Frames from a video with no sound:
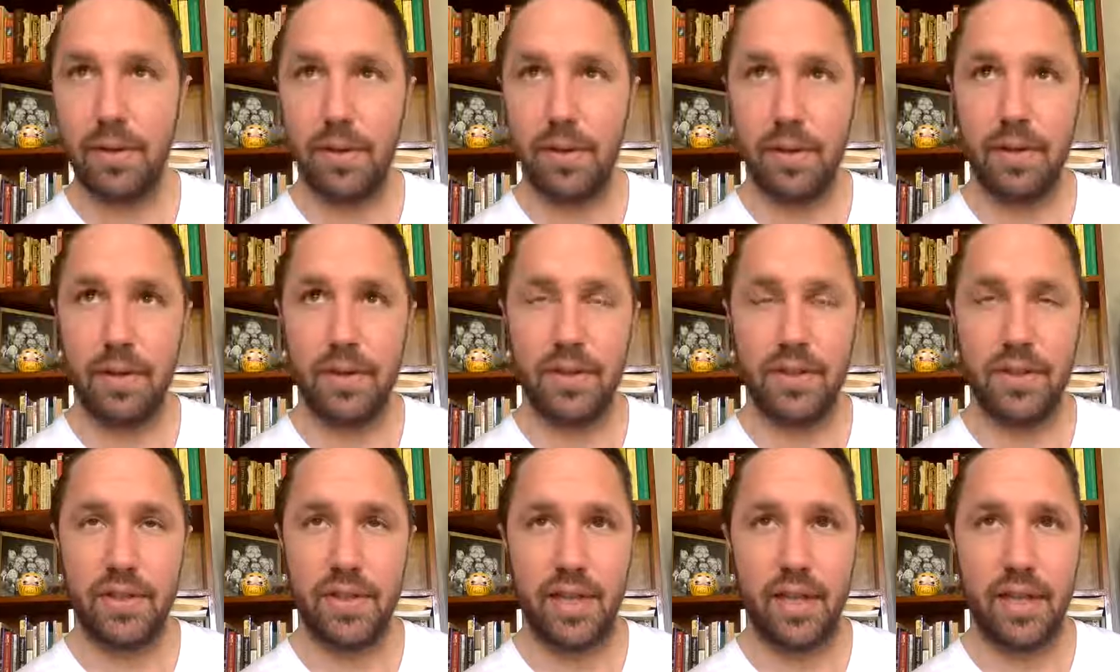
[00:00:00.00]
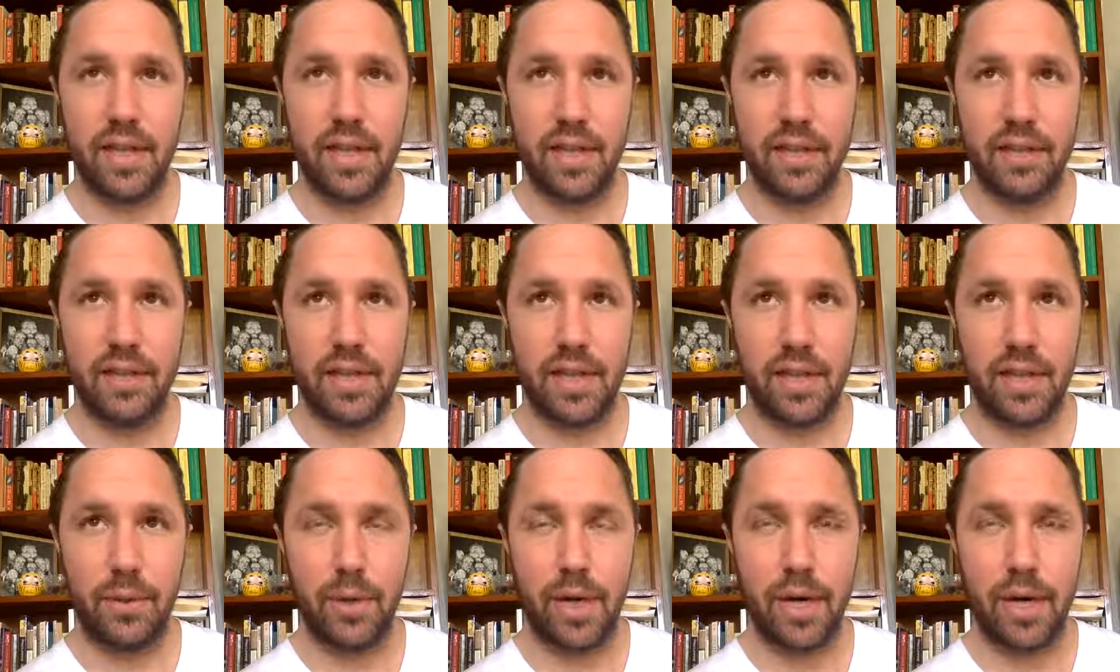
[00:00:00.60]
it's
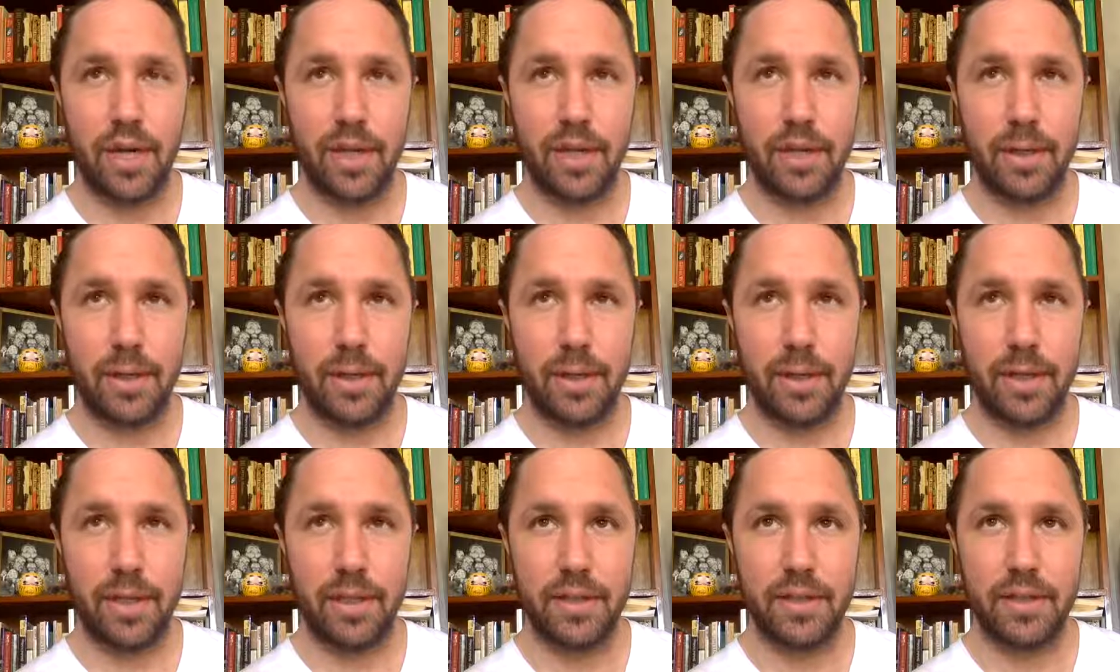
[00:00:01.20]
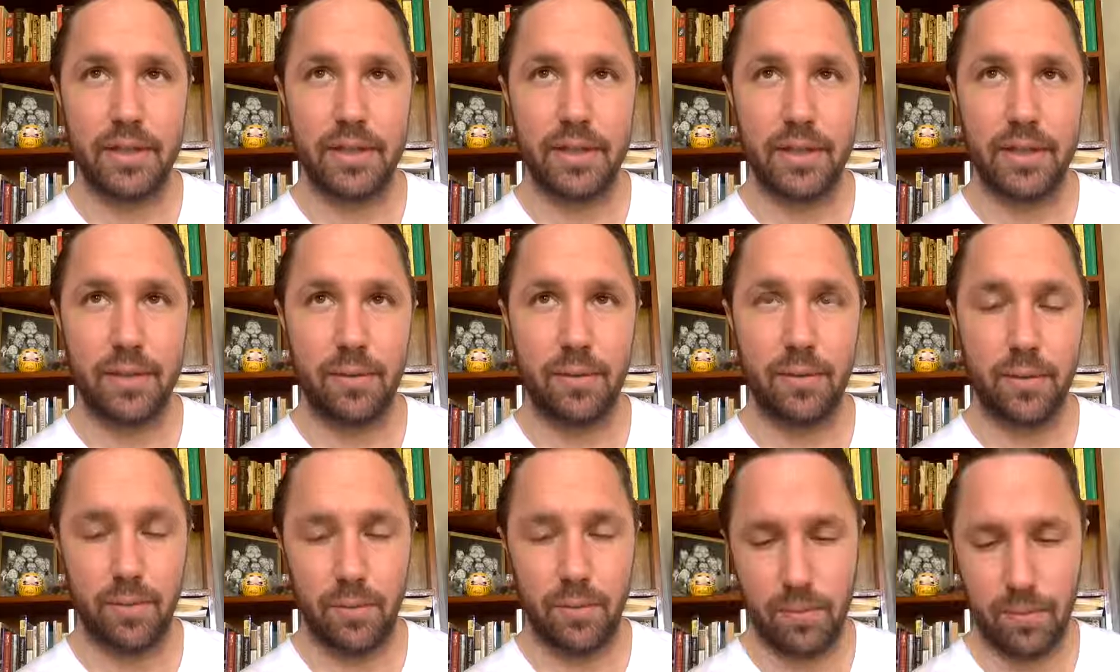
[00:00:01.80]
ironic because
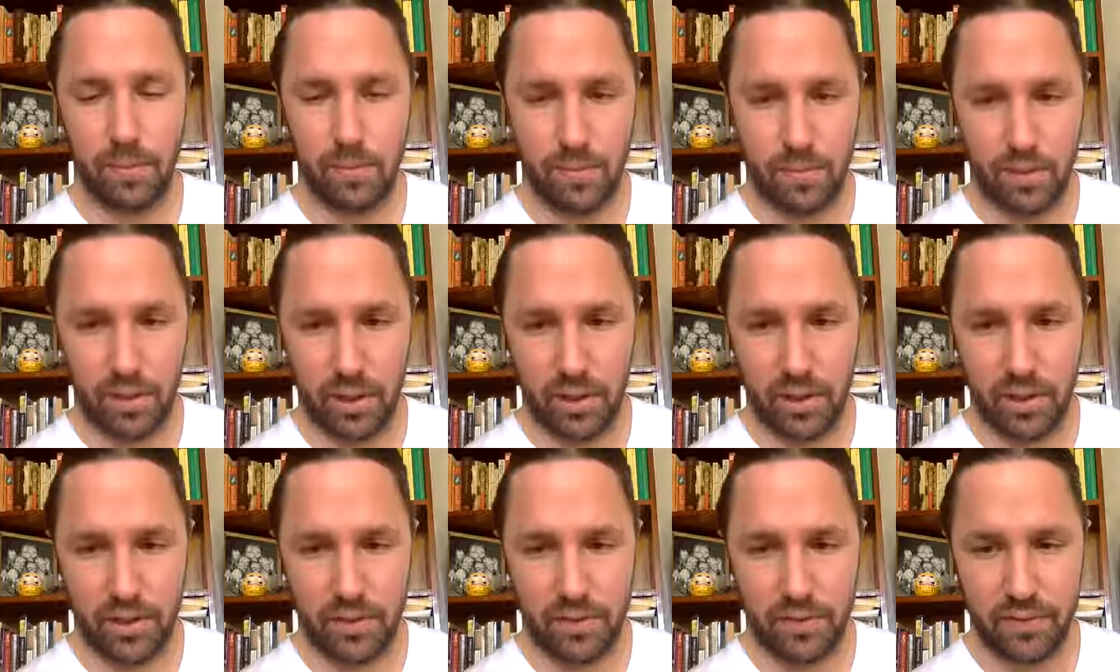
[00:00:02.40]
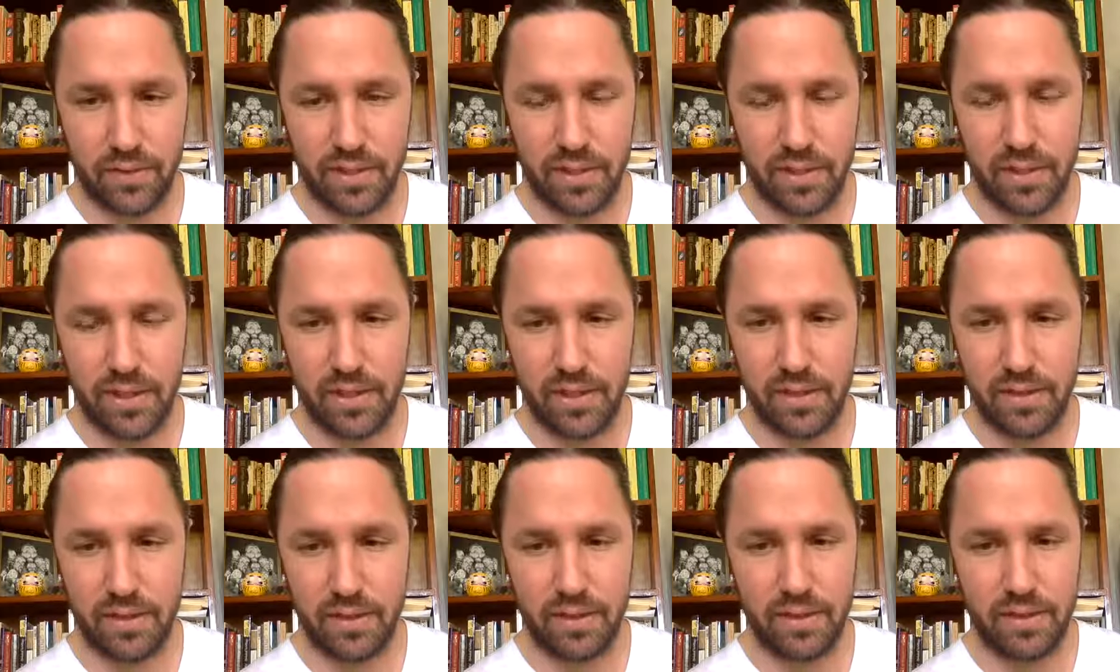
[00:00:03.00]

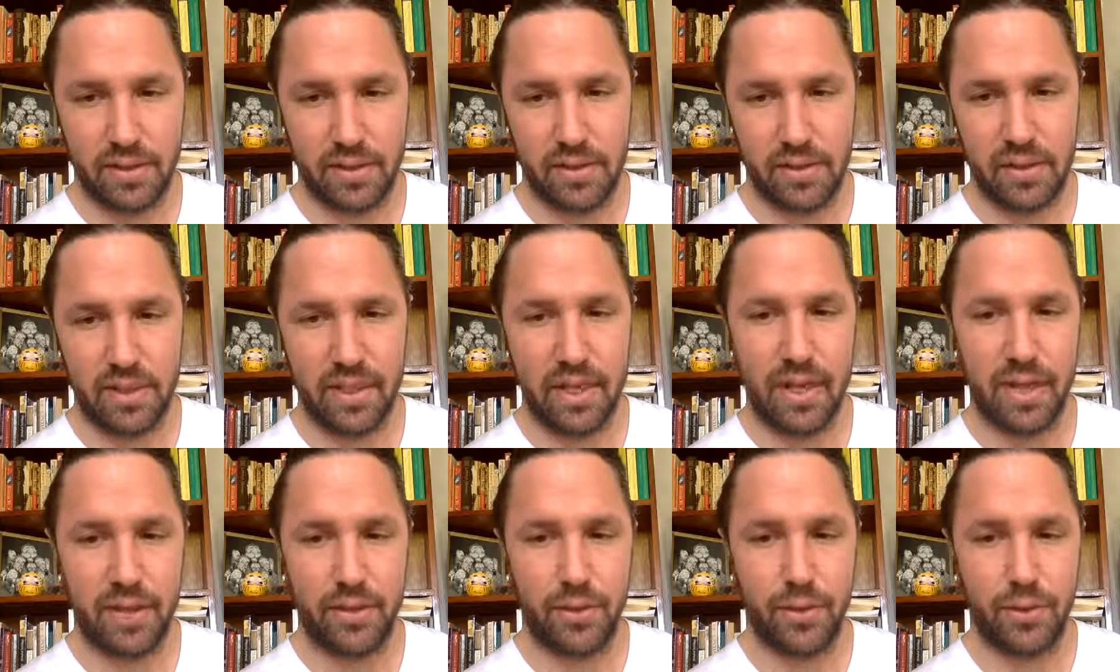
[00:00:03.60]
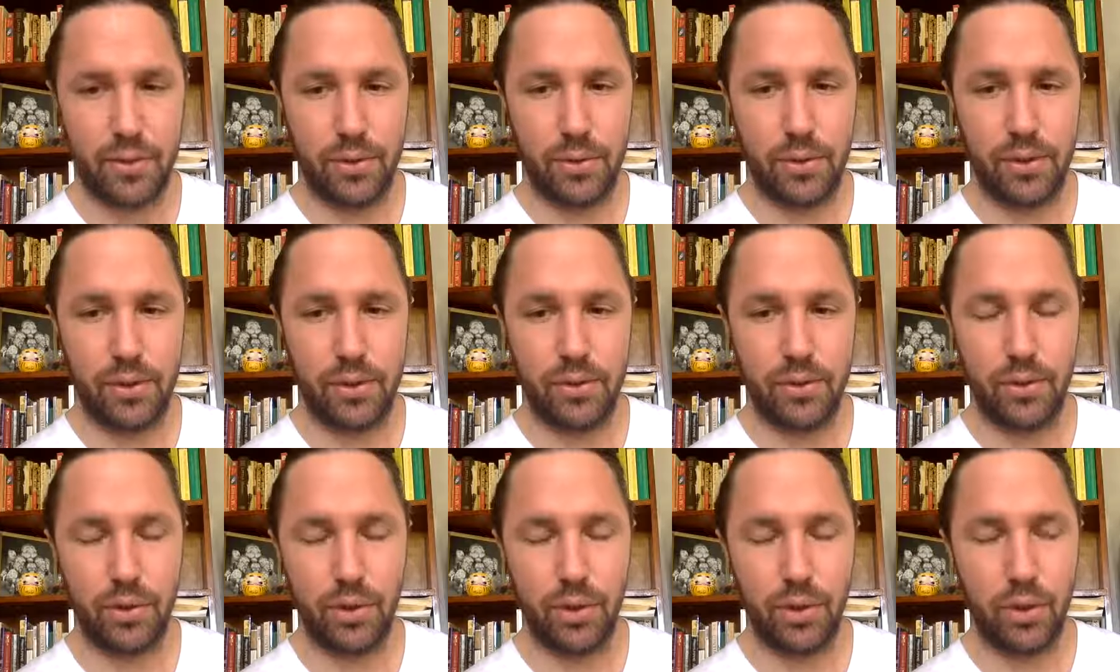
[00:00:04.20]
Artava Dhatu
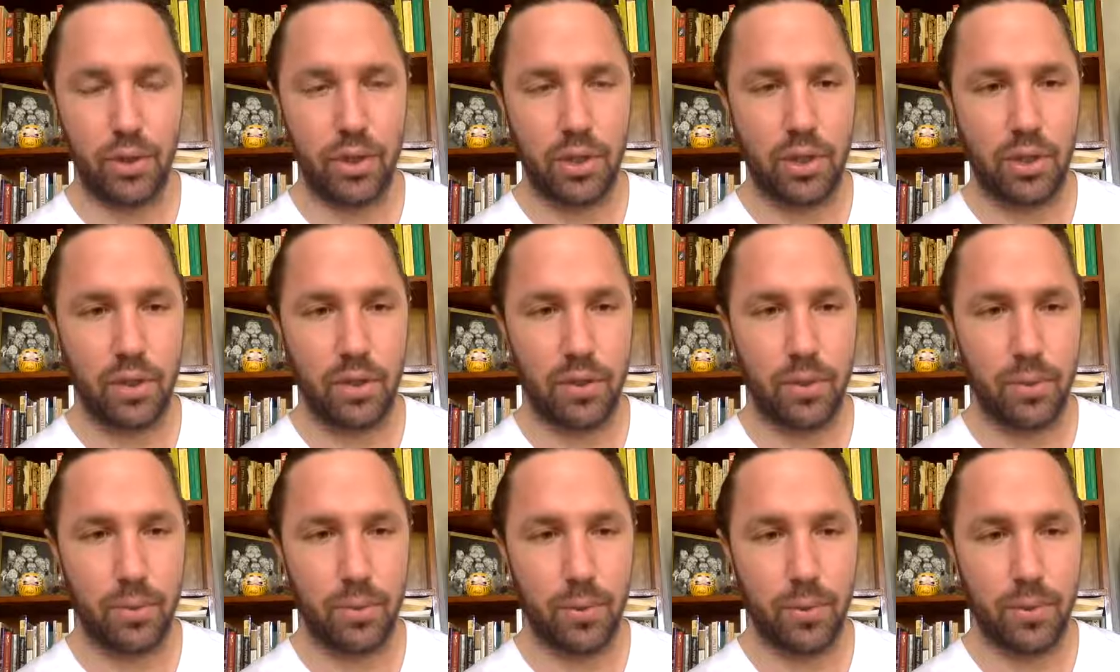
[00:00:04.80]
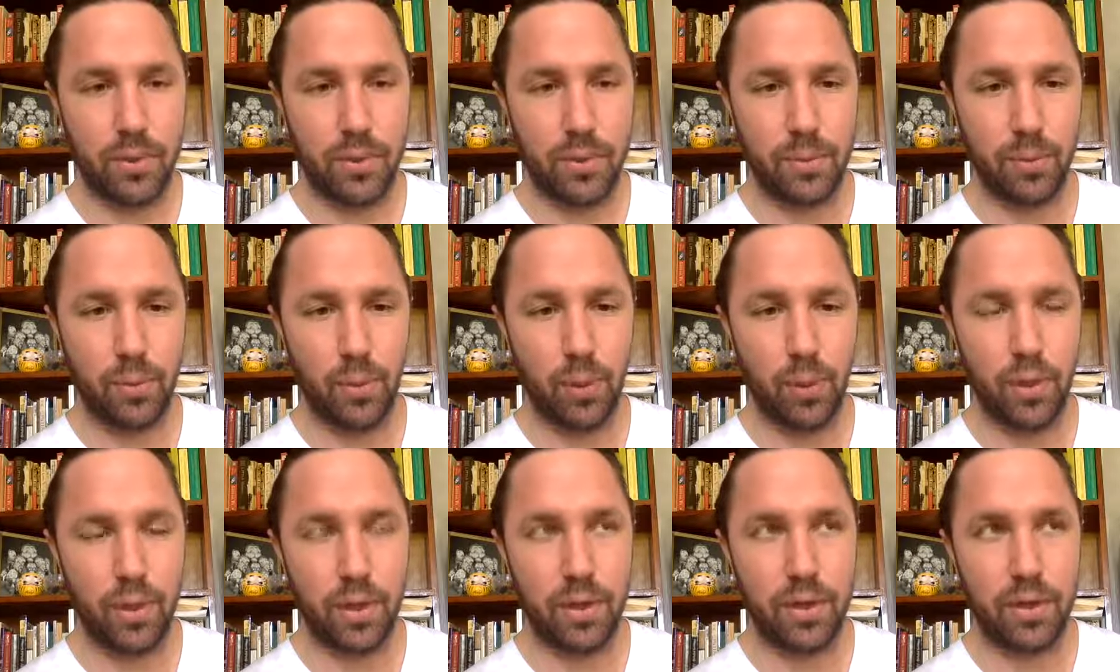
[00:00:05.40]
and Shukra are the most
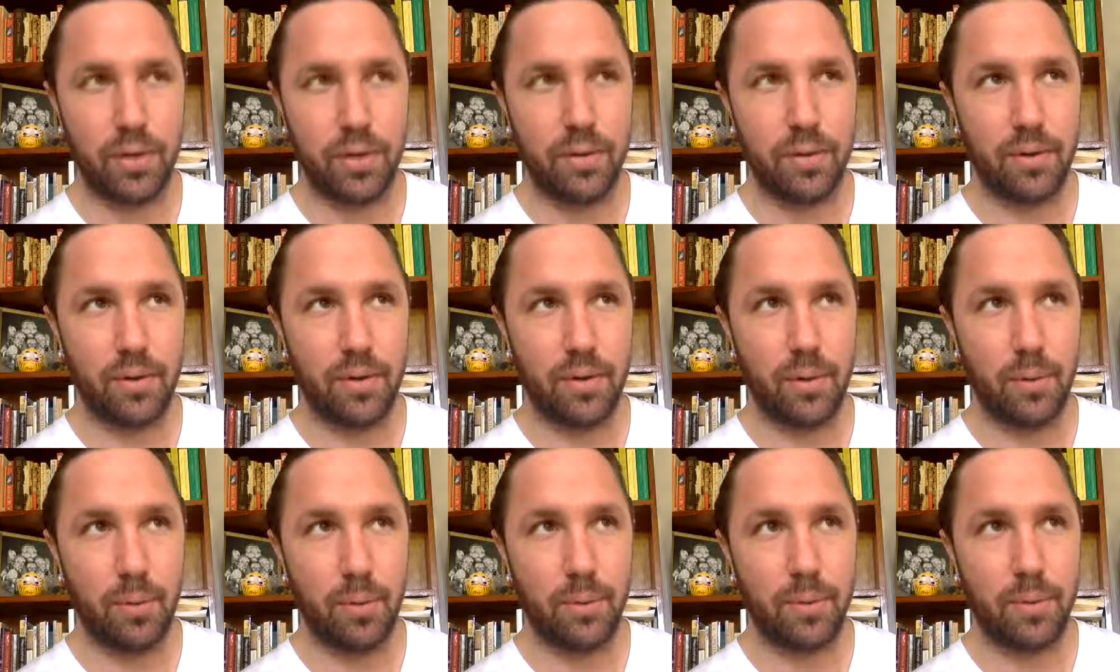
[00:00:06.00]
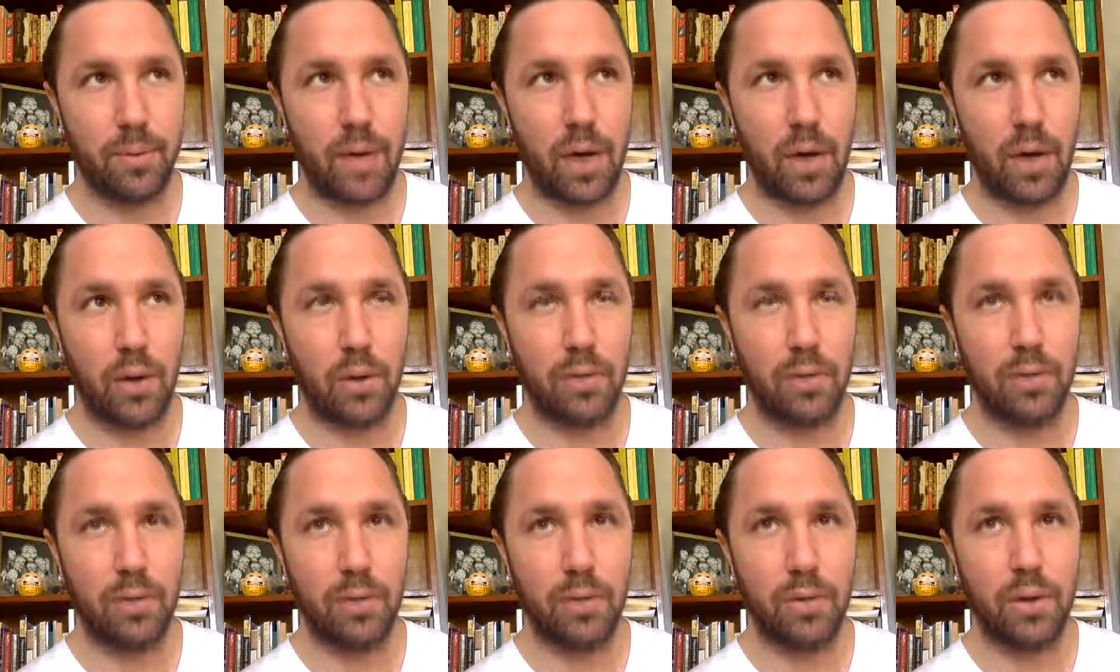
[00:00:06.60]
important, are the most
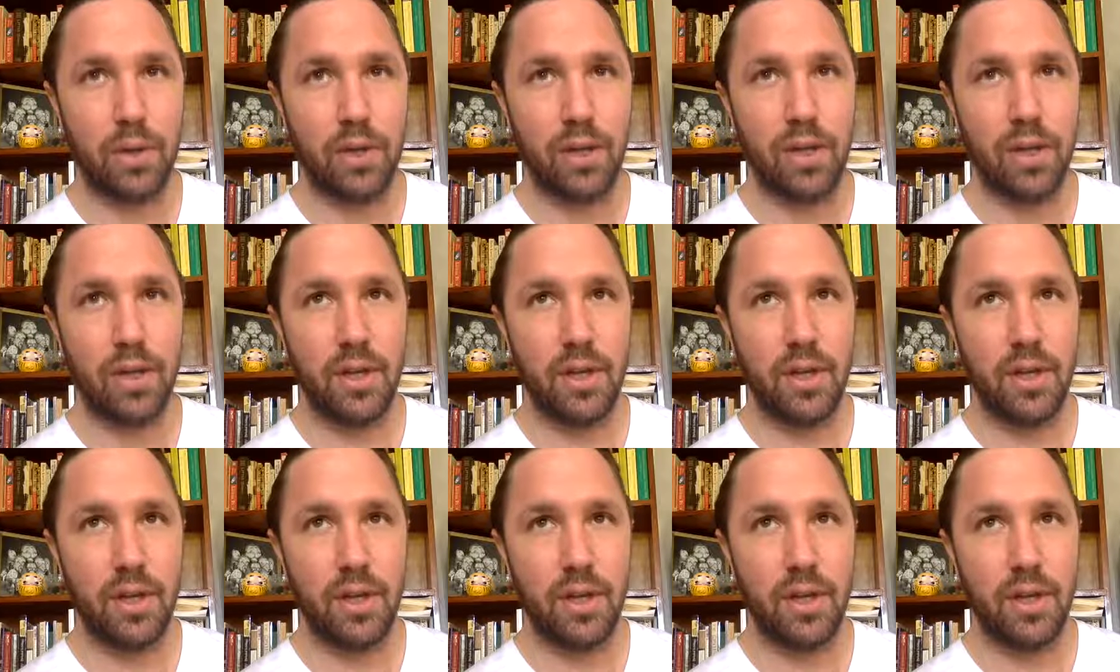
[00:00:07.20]
powerful.